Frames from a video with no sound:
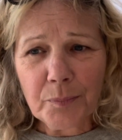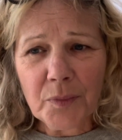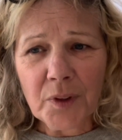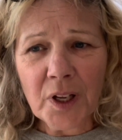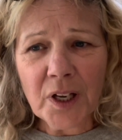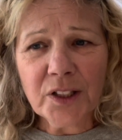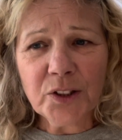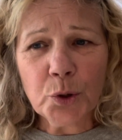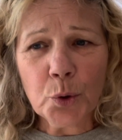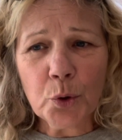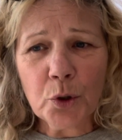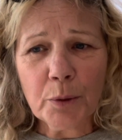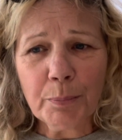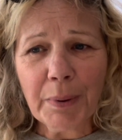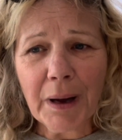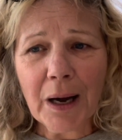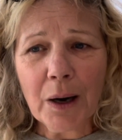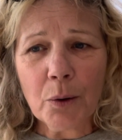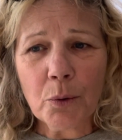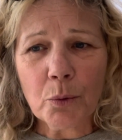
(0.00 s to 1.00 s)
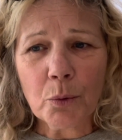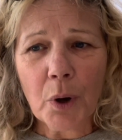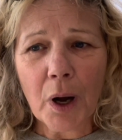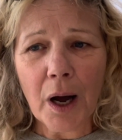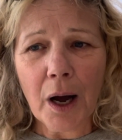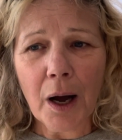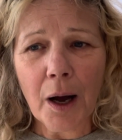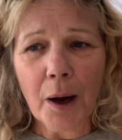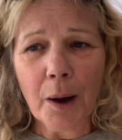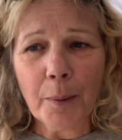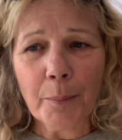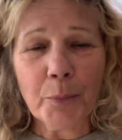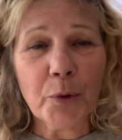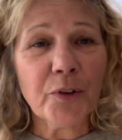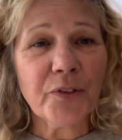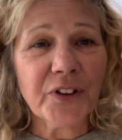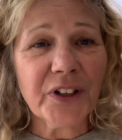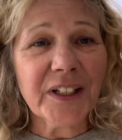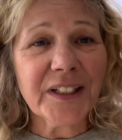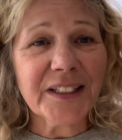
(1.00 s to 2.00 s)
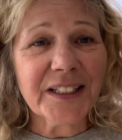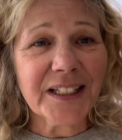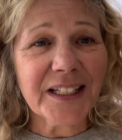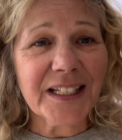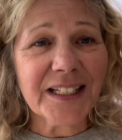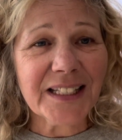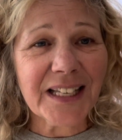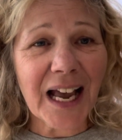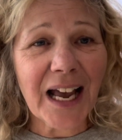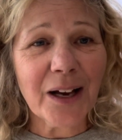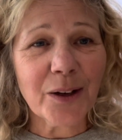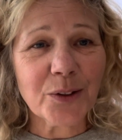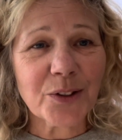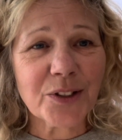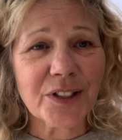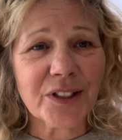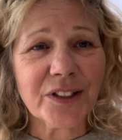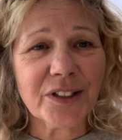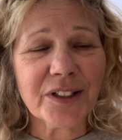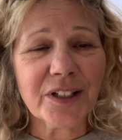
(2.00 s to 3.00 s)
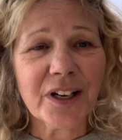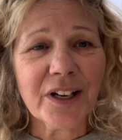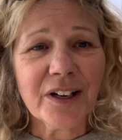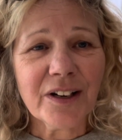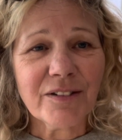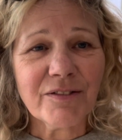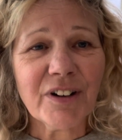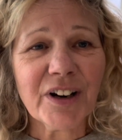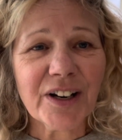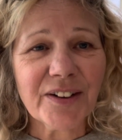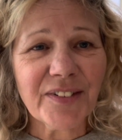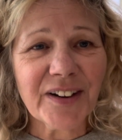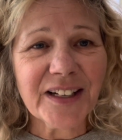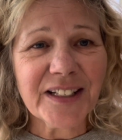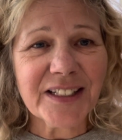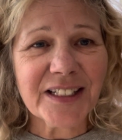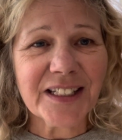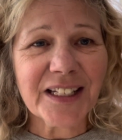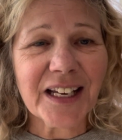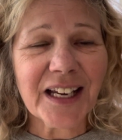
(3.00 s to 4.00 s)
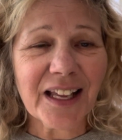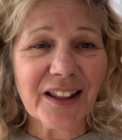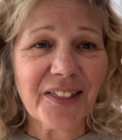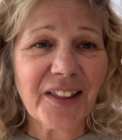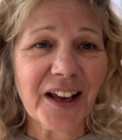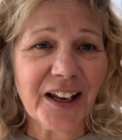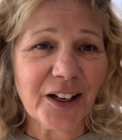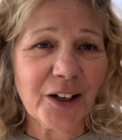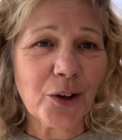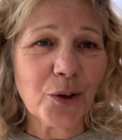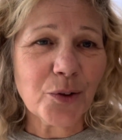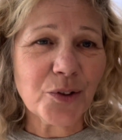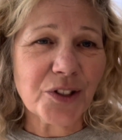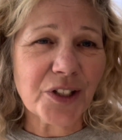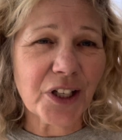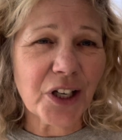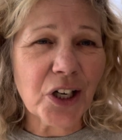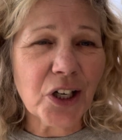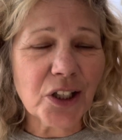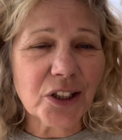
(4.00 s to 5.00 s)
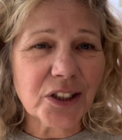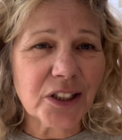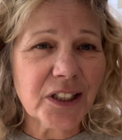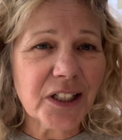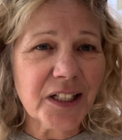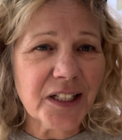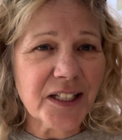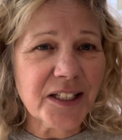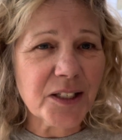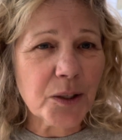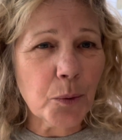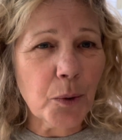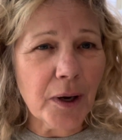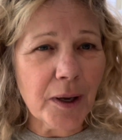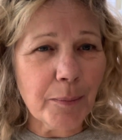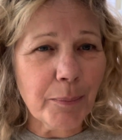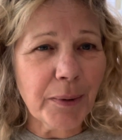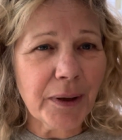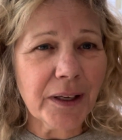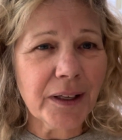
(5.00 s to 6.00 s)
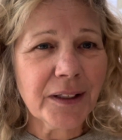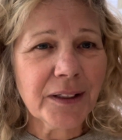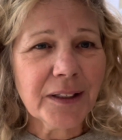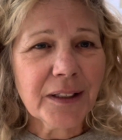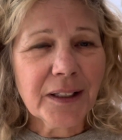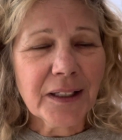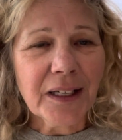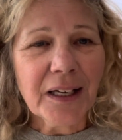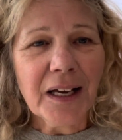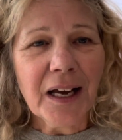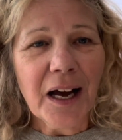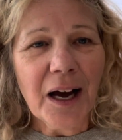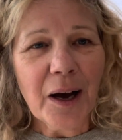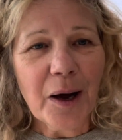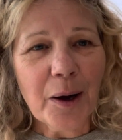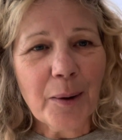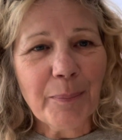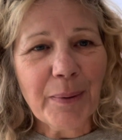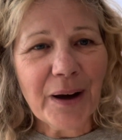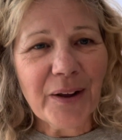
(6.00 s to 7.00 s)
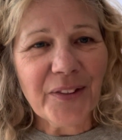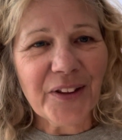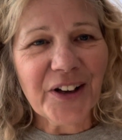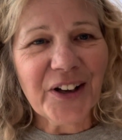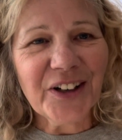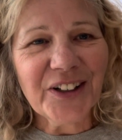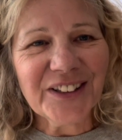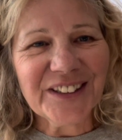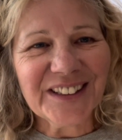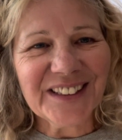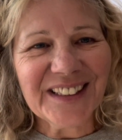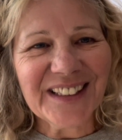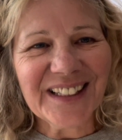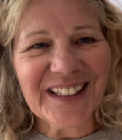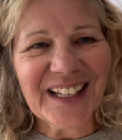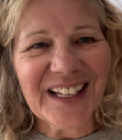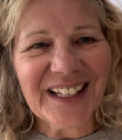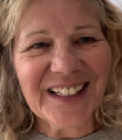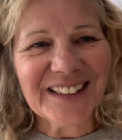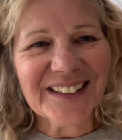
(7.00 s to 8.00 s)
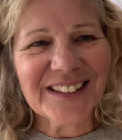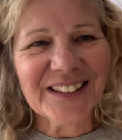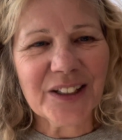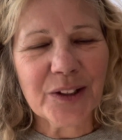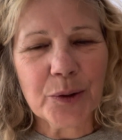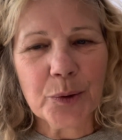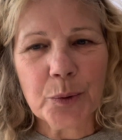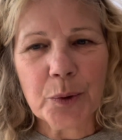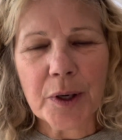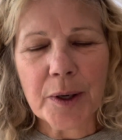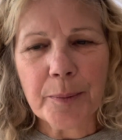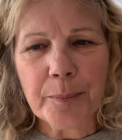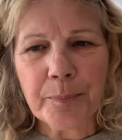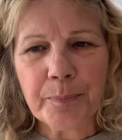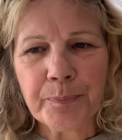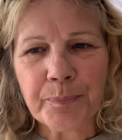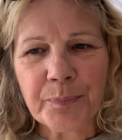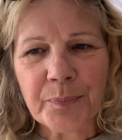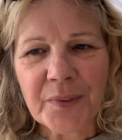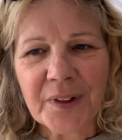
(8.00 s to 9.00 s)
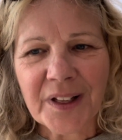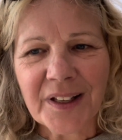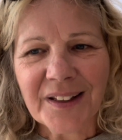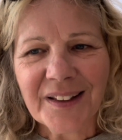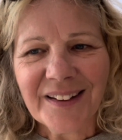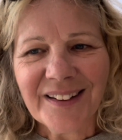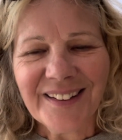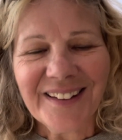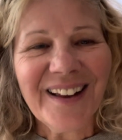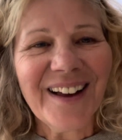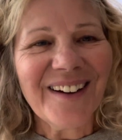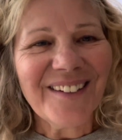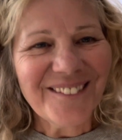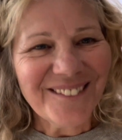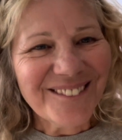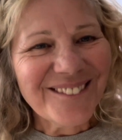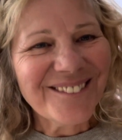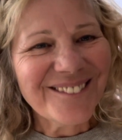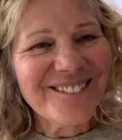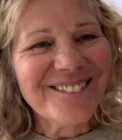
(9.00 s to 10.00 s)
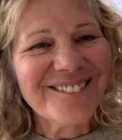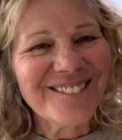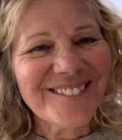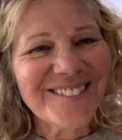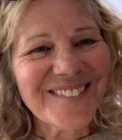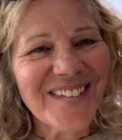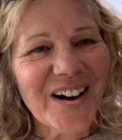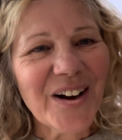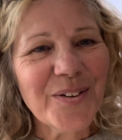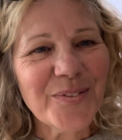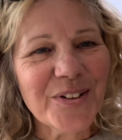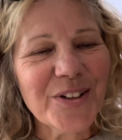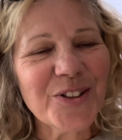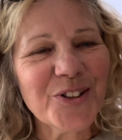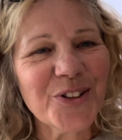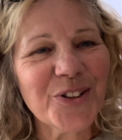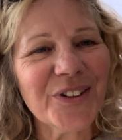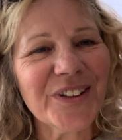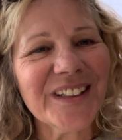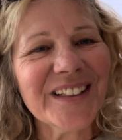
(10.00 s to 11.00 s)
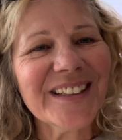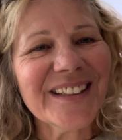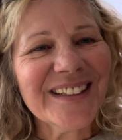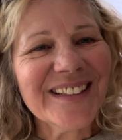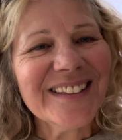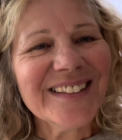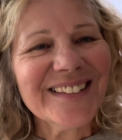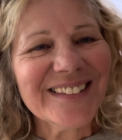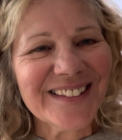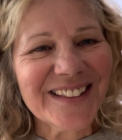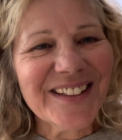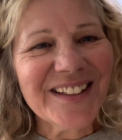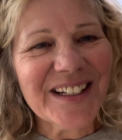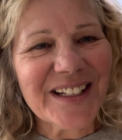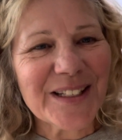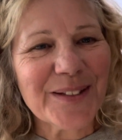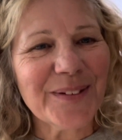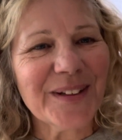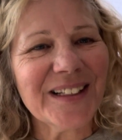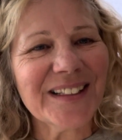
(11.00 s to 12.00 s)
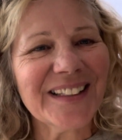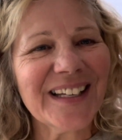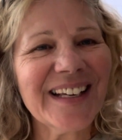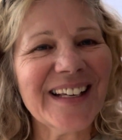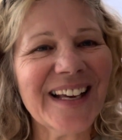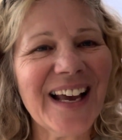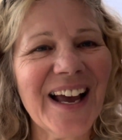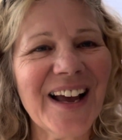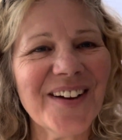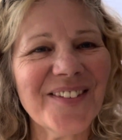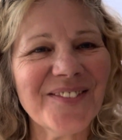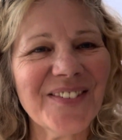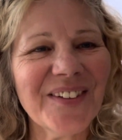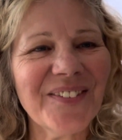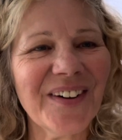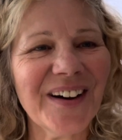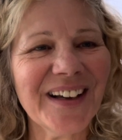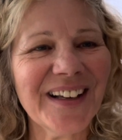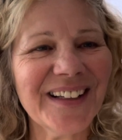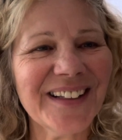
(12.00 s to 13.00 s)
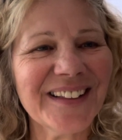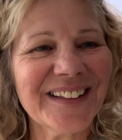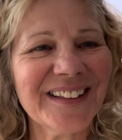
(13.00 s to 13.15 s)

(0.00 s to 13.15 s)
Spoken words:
I talk about moving into this house and renovating it, and that includes the garden, and there's quite a bit about the garden in there. So yeah, I hope you enjoy. See you next week. Take care. Bye bye.